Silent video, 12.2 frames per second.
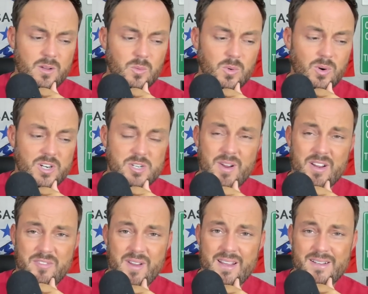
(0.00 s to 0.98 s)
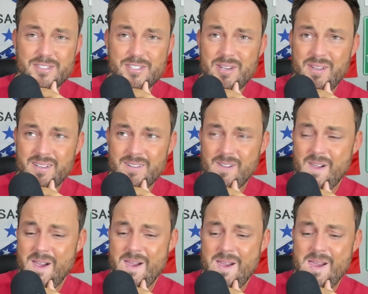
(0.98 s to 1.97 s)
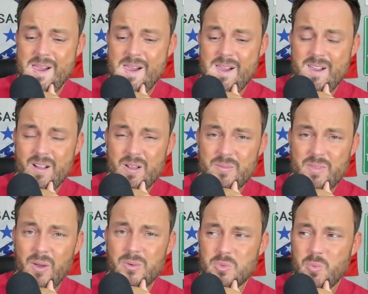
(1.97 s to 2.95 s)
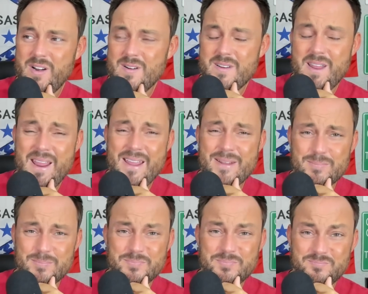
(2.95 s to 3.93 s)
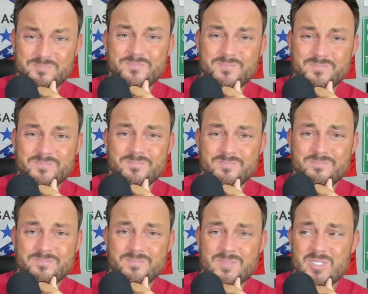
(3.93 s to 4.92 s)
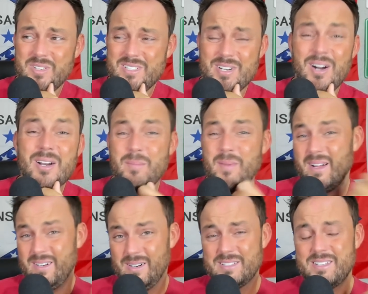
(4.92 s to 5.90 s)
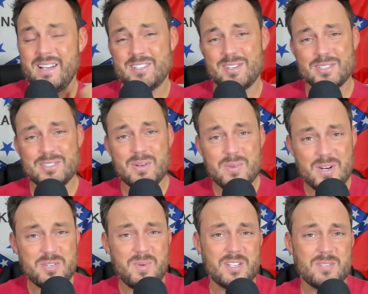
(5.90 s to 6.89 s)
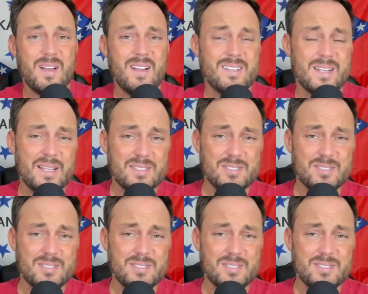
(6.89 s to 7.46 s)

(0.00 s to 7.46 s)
Well, Razorback fans, that was a weird game. So let's talk about it on today's Locked On Razorbacks podcast.